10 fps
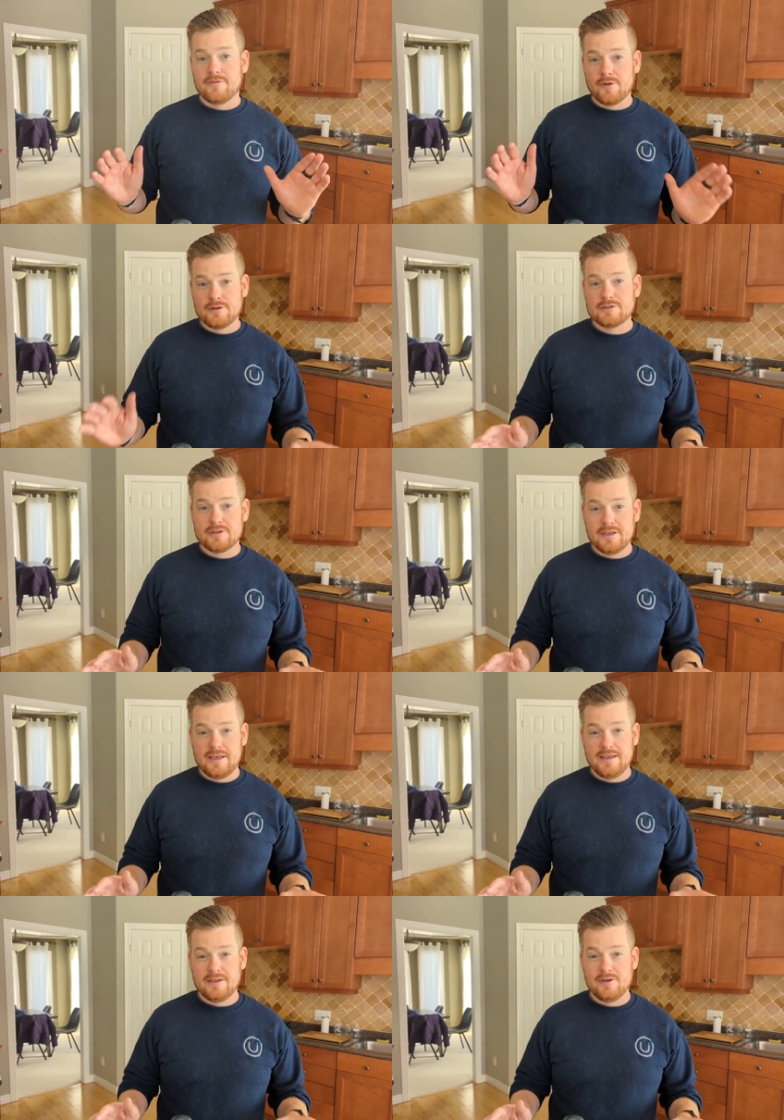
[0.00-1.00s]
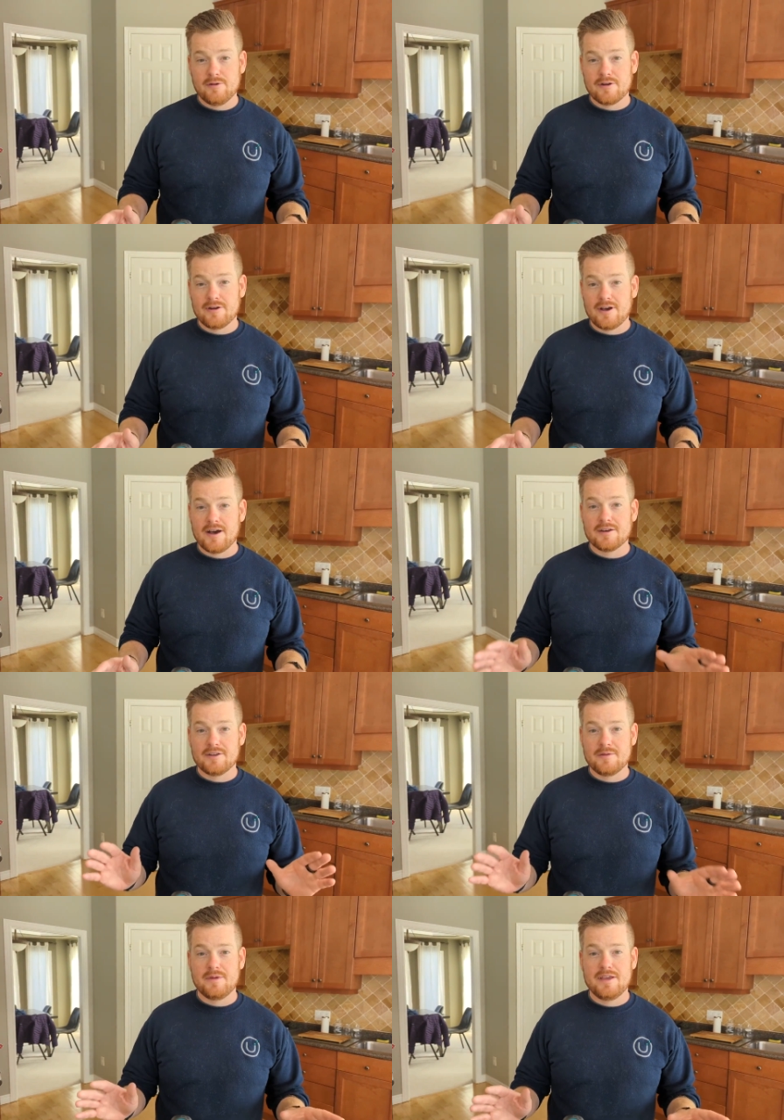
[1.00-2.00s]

unfortunately, you are not going to